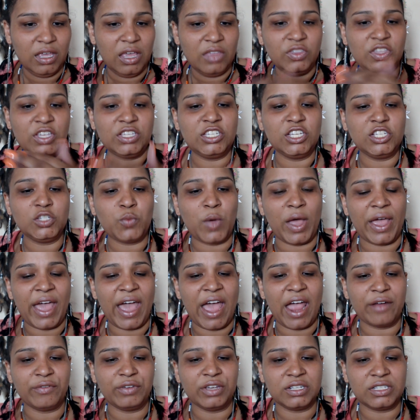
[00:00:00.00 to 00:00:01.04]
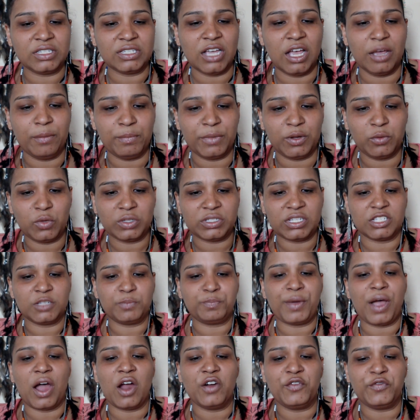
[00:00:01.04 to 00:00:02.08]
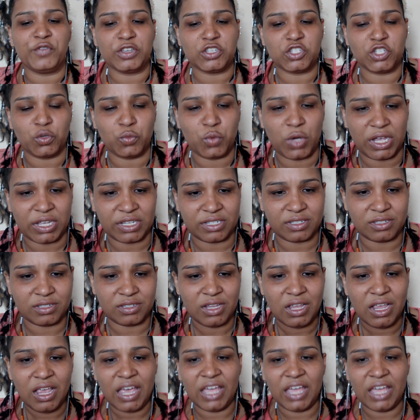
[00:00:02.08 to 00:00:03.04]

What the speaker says: This is why Harriet Tubman was as powerful as she was.